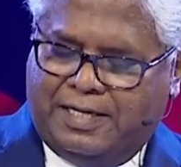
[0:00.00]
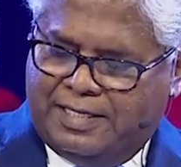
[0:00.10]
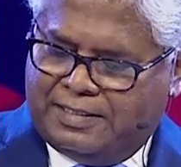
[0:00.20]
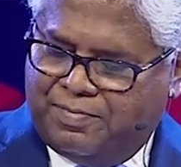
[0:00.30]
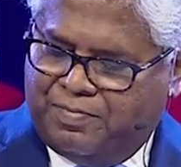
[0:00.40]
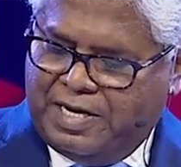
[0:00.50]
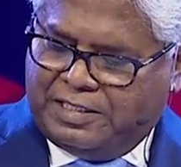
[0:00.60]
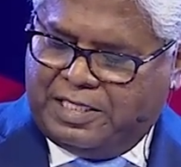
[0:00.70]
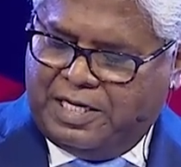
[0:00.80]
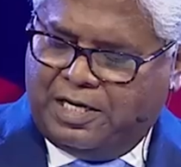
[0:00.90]
is the
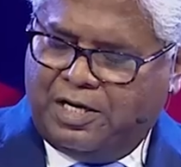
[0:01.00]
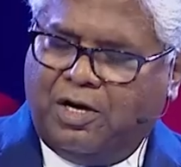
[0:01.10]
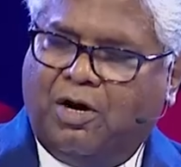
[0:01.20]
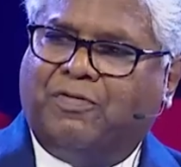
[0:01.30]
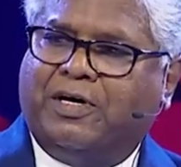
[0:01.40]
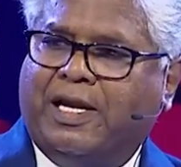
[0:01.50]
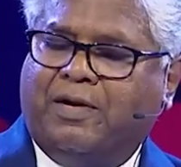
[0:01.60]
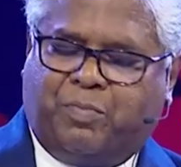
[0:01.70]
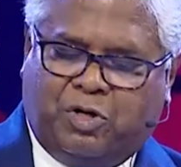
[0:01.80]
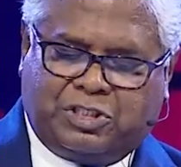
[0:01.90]
blessing of a
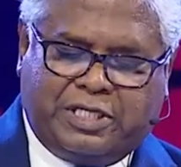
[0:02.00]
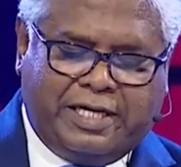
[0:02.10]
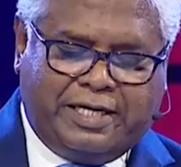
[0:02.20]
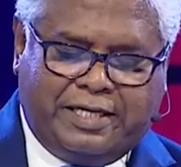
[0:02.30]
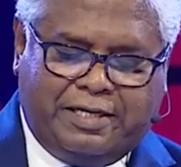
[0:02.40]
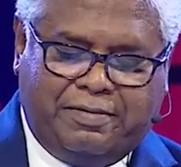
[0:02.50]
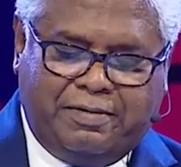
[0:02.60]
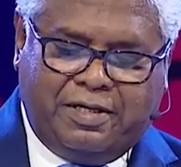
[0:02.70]
great posterity.